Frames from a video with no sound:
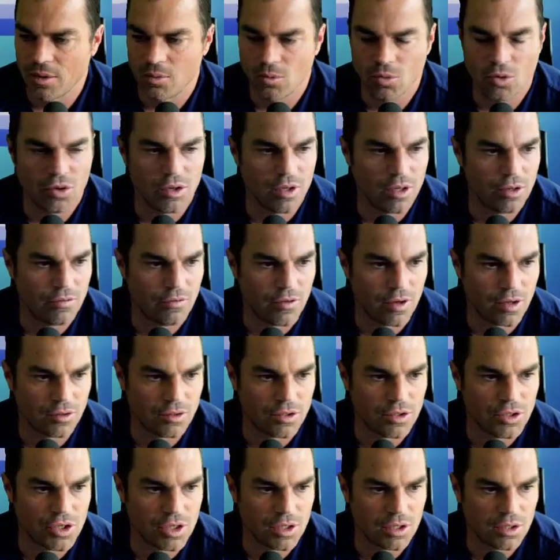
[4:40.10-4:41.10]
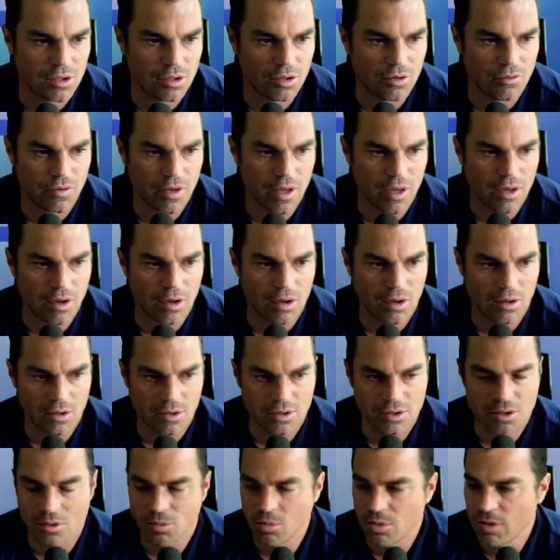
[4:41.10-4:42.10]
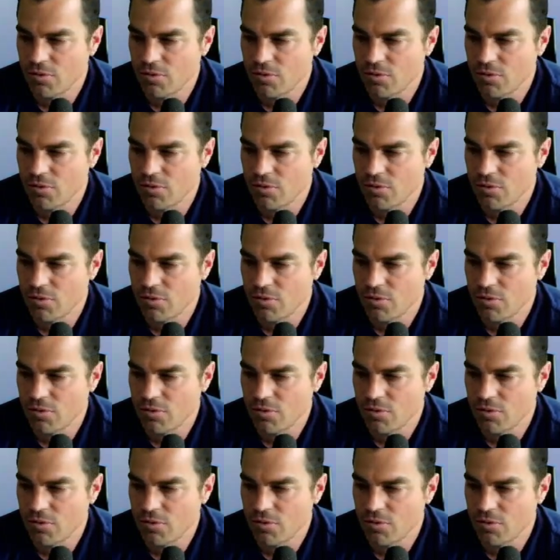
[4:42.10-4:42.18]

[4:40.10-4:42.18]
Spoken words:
what the advantages of it are. So we've